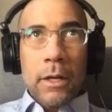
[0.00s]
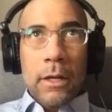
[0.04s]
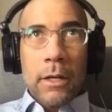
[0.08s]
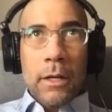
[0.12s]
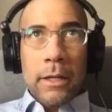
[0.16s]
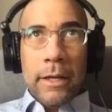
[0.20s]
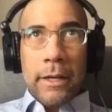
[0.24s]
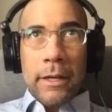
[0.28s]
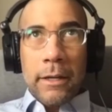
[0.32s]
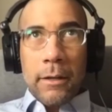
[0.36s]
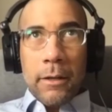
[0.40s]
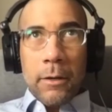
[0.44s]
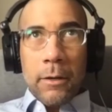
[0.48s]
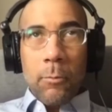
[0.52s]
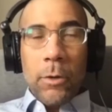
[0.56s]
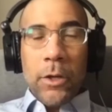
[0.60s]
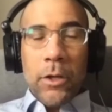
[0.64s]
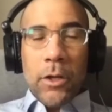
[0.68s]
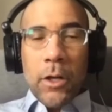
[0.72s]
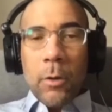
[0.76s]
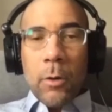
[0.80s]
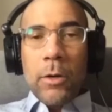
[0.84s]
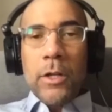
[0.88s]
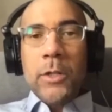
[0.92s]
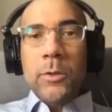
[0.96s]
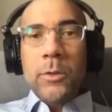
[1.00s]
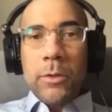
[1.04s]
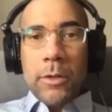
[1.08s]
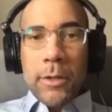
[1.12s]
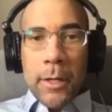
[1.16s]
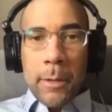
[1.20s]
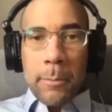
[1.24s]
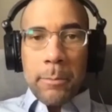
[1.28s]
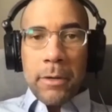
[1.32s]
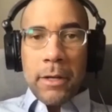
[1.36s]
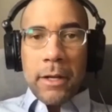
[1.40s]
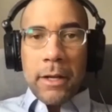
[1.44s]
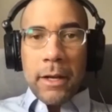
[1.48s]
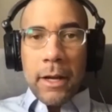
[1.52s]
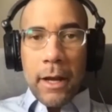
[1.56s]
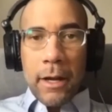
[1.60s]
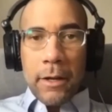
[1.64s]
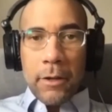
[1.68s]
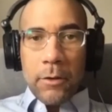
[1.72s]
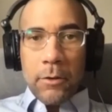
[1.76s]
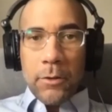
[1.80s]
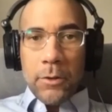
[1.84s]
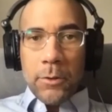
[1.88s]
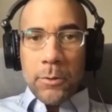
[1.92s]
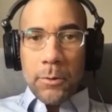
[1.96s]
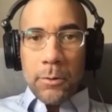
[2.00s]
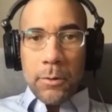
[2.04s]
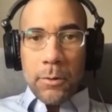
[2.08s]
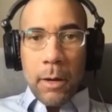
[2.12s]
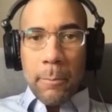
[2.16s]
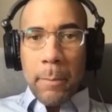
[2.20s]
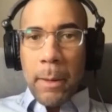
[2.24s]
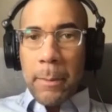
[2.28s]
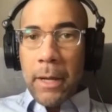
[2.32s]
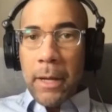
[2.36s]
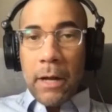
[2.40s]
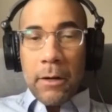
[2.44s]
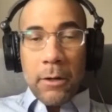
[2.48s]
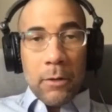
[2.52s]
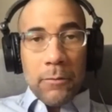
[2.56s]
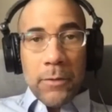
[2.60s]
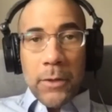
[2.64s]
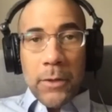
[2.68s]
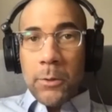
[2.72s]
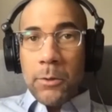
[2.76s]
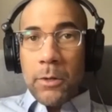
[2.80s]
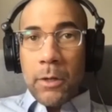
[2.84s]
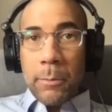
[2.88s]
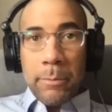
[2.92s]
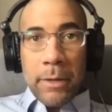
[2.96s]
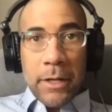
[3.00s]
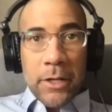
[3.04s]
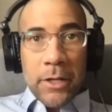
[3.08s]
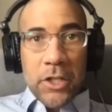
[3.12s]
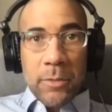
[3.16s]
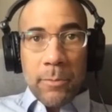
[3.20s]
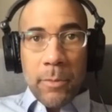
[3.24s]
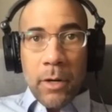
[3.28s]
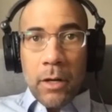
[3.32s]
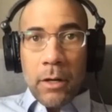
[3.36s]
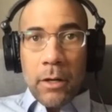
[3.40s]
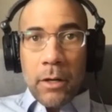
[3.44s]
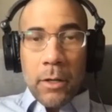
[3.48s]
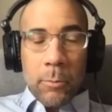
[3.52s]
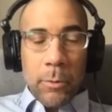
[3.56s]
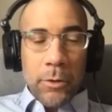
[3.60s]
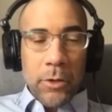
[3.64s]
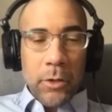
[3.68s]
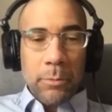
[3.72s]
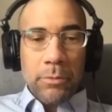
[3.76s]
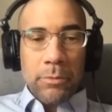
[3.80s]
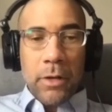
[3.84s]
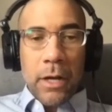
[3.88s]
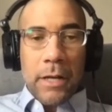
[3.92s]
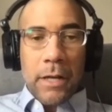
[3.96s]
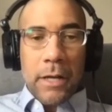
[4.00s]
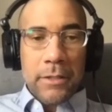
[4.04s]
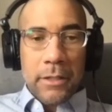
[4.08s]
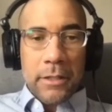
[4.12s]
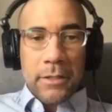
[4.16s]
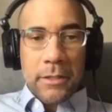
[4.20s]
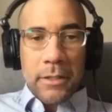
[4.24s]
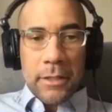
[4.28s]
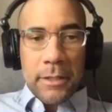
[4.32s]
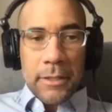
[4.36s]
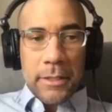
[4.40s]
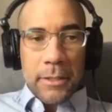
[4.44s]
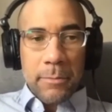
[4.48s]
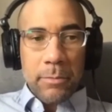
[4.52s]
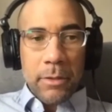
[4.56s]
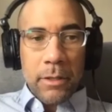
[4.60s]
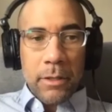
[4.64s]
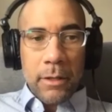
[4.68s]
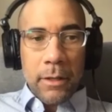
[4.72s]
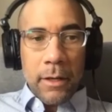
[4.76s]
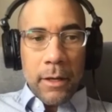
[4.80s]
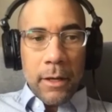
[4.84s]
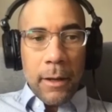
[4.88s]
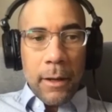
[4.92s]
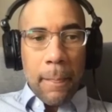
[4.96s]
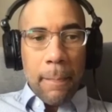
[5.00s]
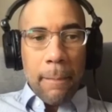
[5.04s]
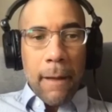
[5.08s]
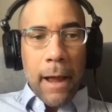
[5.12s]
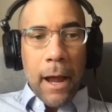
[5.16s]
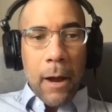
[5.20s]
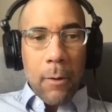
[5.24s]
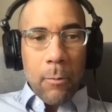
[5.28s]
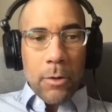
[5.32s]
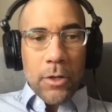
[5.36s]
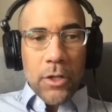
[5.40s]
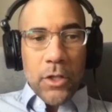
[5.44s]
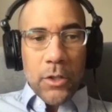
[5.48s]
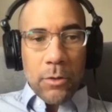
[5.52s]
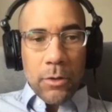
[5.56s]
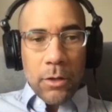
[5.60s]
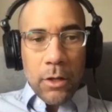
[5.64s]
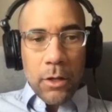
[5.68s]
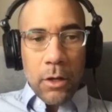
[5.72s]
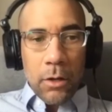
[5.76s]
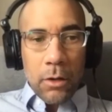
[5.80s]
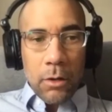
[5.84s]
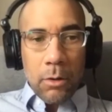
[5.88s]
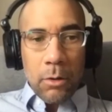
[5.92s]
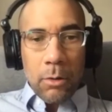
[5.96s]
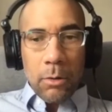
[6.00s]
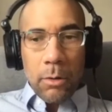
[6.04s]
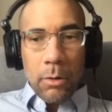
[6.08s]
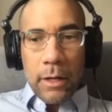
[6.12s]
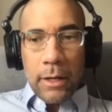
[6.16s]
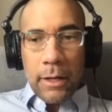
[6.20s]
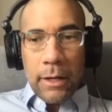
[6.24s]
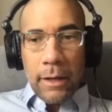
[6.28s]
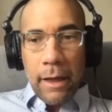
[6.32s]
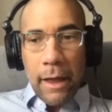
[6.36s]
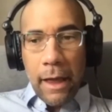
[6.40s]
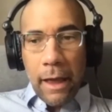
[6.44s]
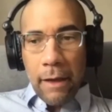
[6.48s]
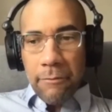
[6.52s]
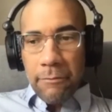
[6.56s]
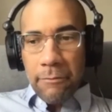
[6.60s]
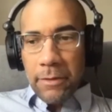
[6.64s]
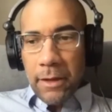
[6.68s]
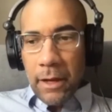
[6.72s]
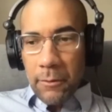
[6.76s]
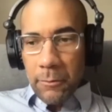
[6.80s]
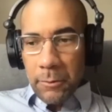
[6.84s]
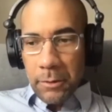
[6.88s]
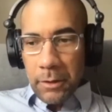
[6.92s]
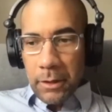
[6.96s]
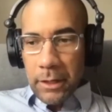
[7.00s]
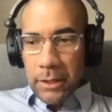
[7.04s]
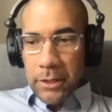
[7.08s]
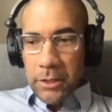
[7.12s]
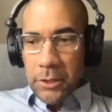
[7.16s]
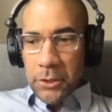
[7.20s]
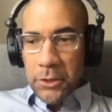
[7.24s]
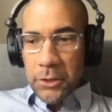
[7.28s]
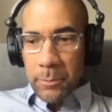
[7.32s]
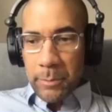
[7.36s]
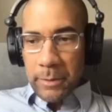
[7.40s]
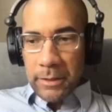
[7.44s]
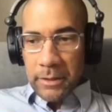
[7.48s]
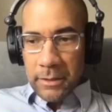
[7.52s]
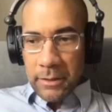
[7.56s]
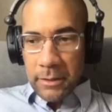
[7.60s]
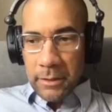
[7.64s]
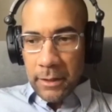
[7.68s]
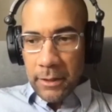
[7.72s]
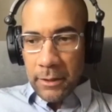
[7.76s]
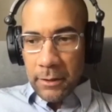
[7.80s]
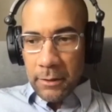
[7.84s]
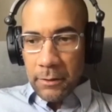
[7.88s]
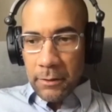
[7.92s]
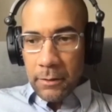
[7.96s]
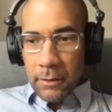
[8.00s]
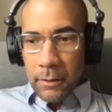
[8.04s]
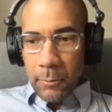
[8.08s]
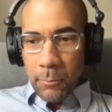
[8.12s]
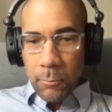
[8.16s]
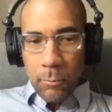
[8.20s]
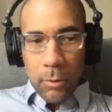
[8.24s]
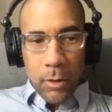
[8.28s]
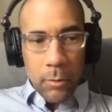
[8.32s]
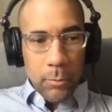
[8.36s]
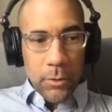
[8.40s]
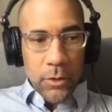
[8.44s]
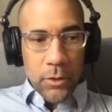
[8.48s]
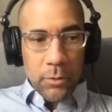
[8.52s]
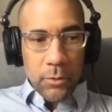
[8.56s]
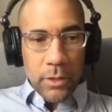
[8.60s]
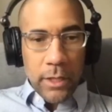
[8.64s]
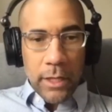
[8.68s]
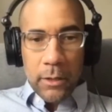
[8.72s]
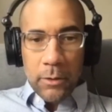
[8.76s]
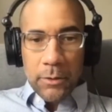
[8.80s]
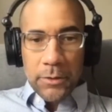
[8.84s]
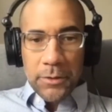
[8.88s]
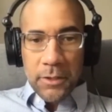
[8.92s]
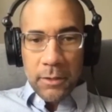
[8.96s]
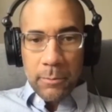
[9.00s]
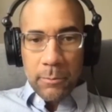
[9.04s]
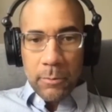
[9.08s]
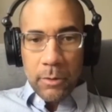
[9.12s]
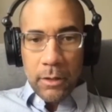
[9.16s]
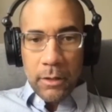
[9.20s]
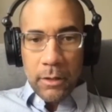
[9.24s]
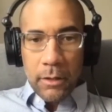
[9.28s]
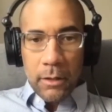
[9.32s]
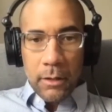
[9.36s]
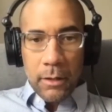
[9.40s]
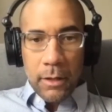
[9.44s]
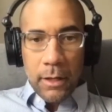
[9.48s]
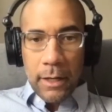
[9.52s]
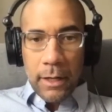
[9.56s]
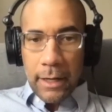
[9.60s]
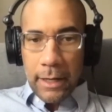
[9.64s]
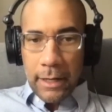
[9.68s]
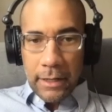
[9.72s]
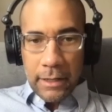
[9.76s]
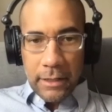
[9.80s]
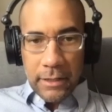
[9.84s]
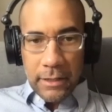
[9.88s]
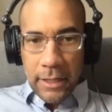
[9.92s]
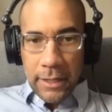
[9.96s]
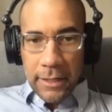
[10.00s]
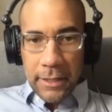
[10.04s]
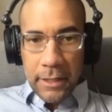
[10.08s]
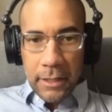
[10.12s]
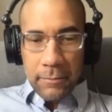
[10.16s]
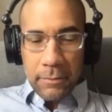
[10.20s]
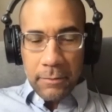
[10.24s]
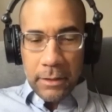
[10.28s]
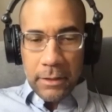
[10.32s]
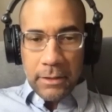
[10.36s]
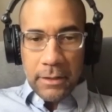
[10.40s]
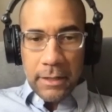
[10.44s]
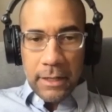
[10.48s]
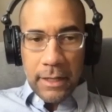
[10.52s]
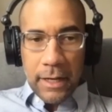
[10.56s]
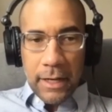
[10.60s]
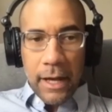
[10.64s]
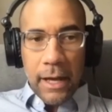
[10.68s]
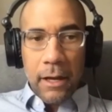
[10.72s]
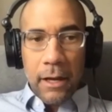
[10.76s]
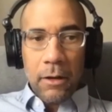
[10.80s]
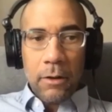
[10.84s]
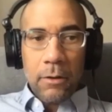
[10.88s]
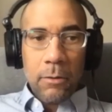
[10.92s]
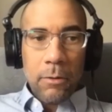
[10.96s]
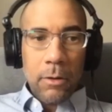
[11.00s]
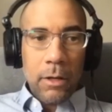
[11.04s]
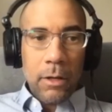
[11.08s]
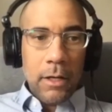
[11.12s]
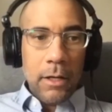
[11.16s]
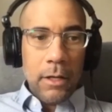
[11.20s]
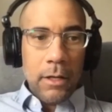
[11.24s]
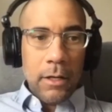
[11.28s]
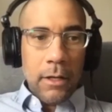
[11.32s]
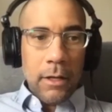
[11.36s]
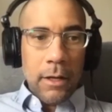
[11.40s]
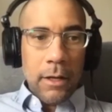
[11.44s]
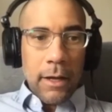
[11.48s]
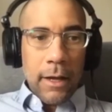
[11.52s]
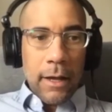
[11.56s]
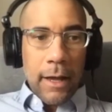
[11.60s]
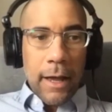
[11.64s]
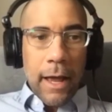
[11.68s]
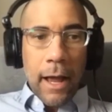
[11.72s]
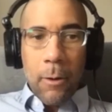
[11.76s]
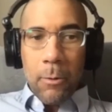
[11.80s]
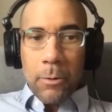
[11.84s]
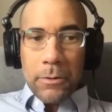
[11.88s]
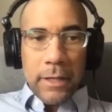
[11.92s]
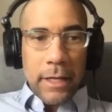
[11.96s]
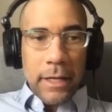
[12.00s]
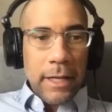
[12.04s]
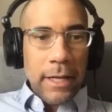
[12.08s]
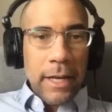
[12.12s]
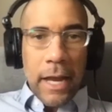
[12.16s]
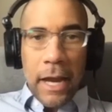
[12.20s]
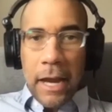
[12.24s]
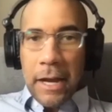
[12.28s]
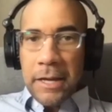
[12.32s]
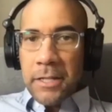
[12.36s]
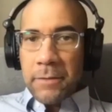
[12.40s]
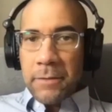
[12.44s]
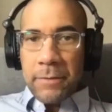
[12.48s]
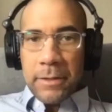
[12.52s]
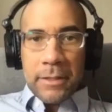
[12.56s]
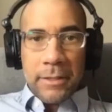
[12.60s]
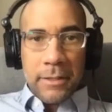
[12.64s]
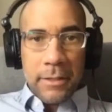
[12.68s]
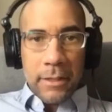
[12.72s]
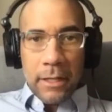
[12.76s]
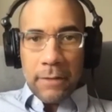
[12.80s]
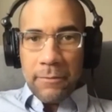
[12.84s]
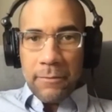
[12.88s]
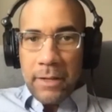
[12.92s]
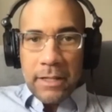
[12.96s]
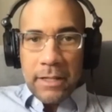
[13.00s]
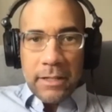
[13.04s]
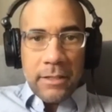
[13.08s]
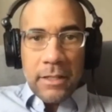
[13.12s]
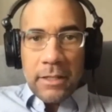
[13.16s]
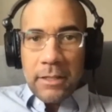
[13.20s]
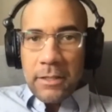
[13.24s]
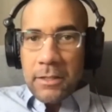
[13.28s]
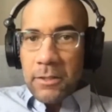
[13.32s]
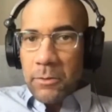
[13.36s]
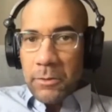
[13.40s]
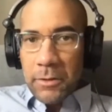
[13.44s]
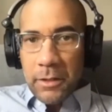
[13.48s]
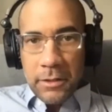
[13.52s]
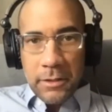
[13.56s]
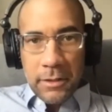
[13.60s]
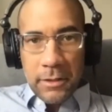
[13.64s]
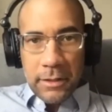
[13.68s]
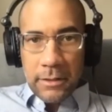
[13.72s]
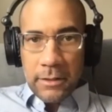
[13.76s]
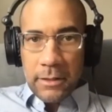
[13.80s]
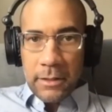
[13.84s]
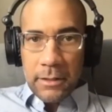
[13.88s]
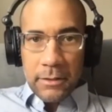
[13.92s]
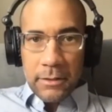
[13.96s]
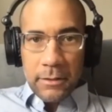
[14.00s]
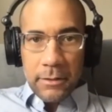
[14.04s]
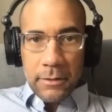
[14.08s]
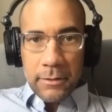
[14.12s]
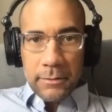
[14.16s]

like when you go into a company and you do maybe I don't know if you do a benchmark or what your mm-hmm. process is but how would you know if that relationship is there and what would you tell someone an executive listening now how would they gauge if it's if it exists or doesn't exist?